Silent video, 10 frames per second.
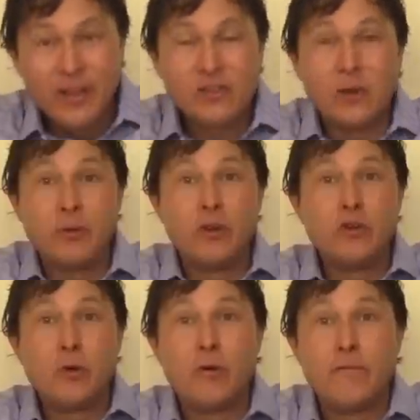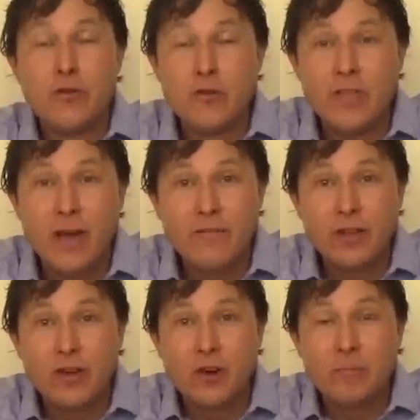And so I'm going to do a review of that
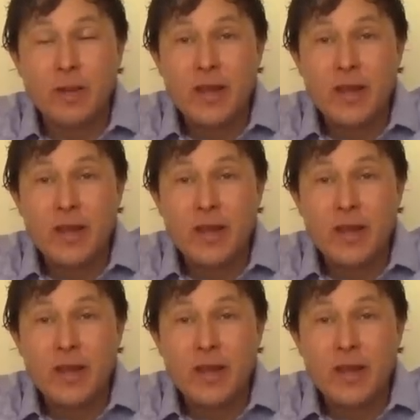video,